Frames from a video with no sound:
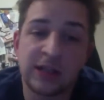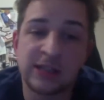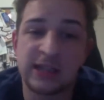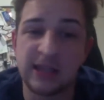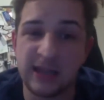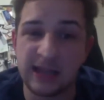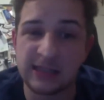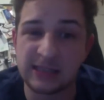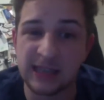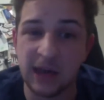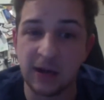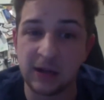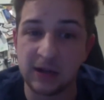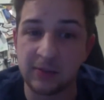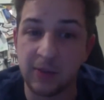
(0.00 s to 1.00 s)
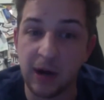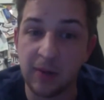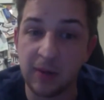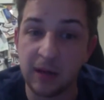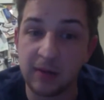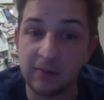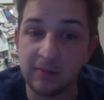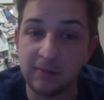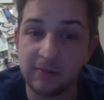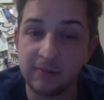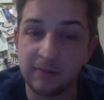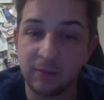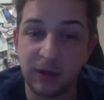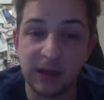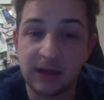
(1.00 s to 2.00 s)
the Nets scouting department.
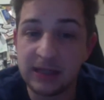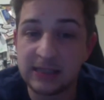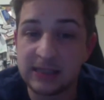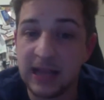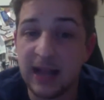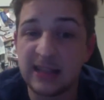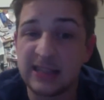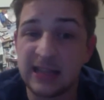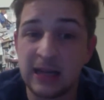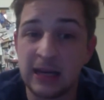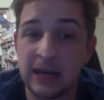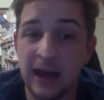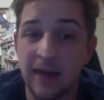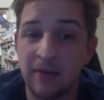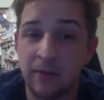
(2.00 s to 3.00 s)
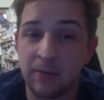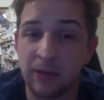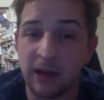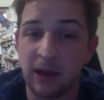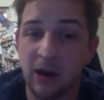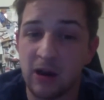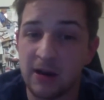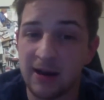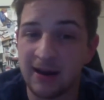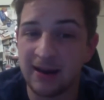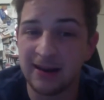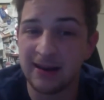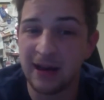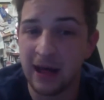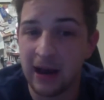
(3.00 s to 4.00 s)
Bringing these guys in and having them play hard night
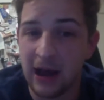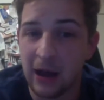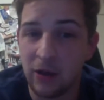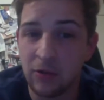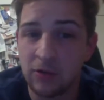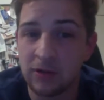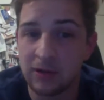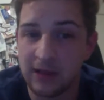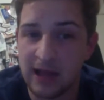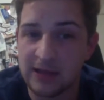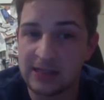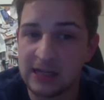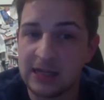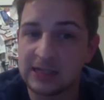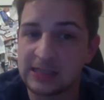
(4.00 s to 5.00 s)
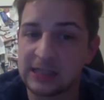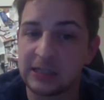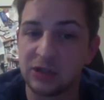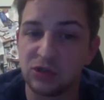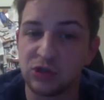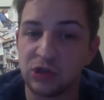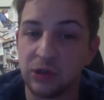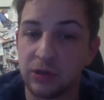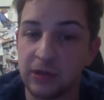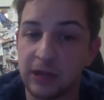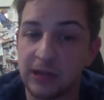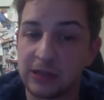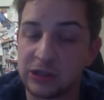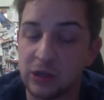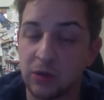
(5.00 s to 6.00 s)
in, night out, that's an institutional
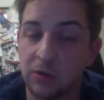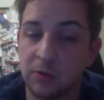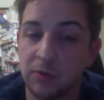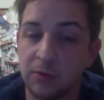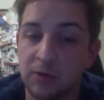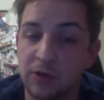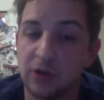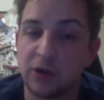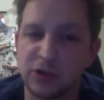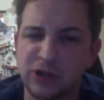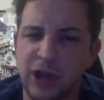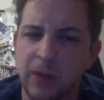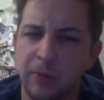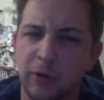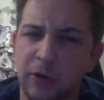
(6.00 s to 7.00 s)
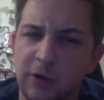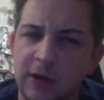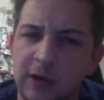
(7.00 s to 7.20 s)
thing. So good job, Brooklyn.